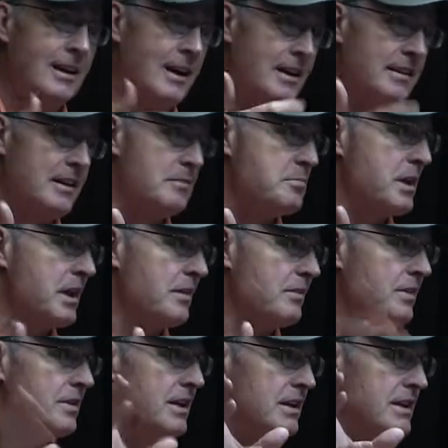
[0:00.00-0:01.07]
I think, better
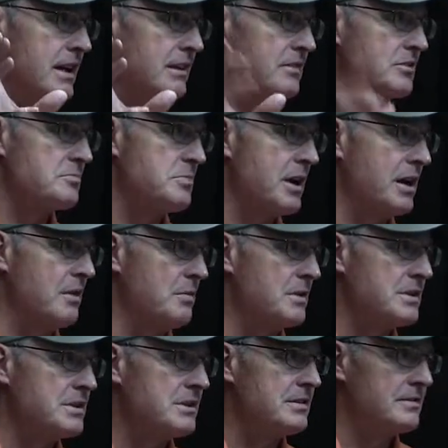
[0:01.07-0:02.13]
than they take those bigger
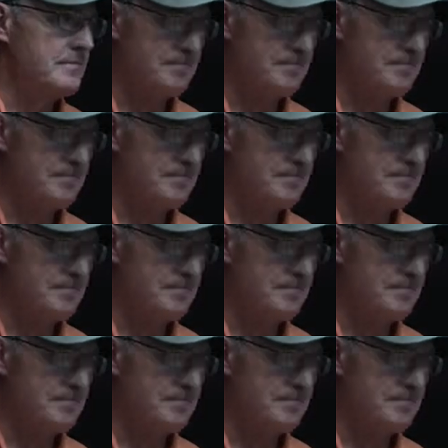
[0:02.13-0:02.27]
ones.